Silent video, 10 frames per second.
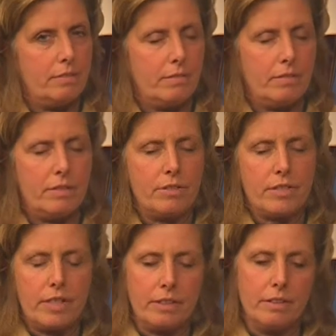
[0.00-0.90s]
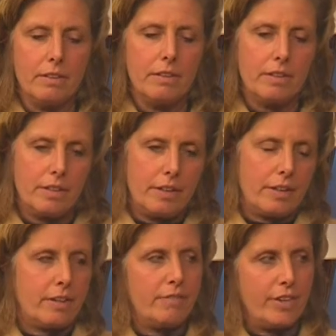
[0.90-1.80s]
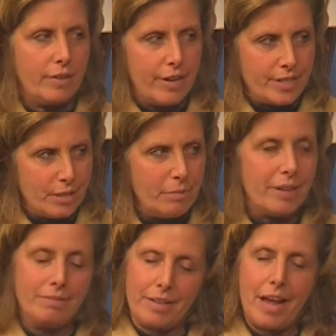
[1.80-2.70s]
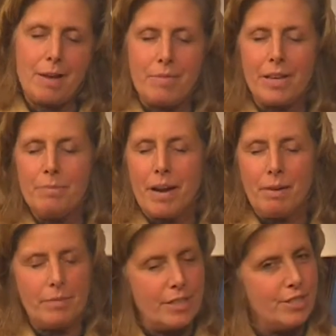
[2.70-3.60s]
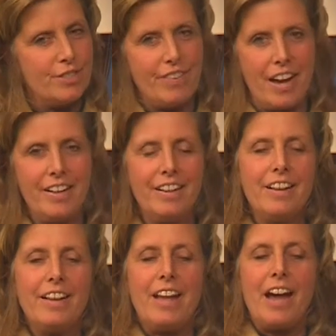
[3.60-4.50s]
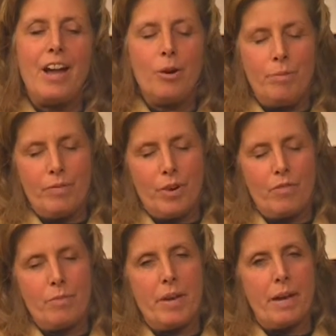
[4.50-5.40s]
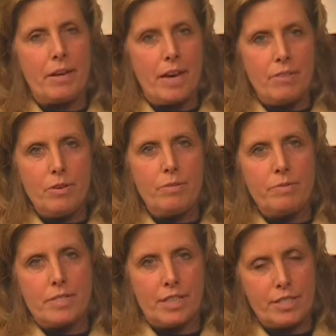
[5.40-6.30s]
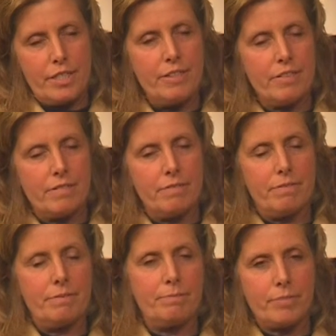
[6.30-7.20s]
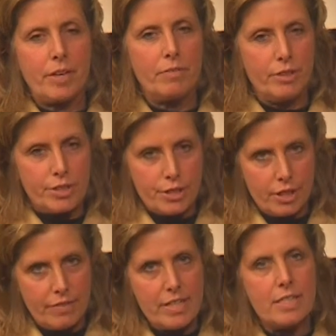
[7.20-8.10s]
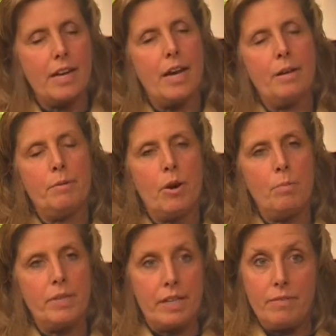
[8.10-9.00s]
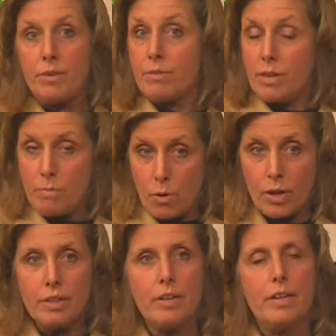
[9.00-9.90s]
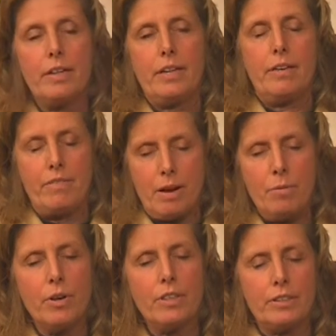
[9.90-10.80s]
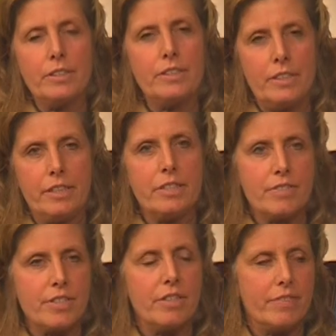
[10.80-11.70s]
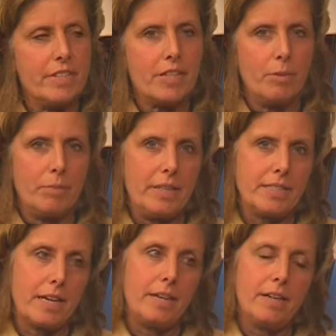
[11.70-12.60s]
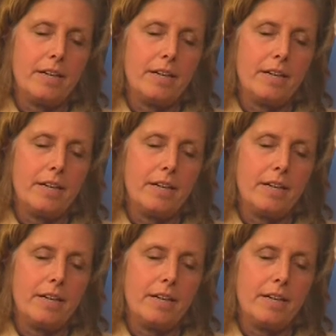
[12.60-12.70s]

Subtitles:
interesting little configuration, but I'm on the bottom. That's just fine. I hope you vote for me. I gave you 6 years of good service, and I hope to give you 3 more, if not more, good years of service. So please, I